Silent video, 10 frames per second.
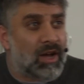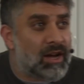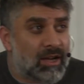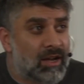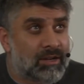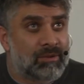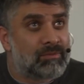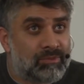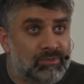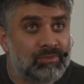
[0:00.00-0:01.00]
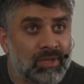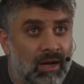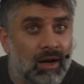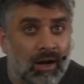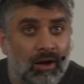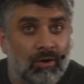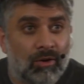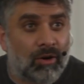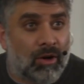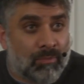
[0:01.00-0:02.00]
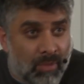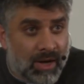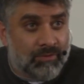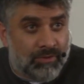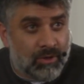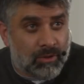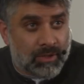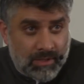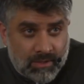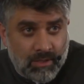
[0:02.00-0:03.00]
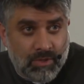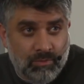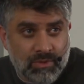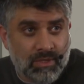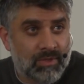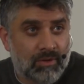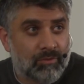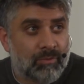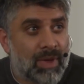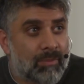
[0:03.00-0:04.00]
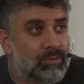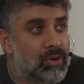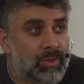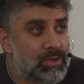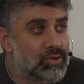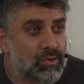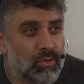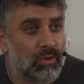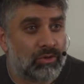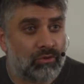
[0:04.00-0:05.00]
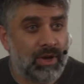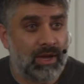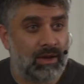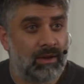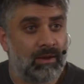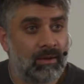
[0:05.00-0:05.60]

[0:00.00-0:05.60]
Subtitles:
In my field, in terms of Muslims, I've met probably 2 or 3.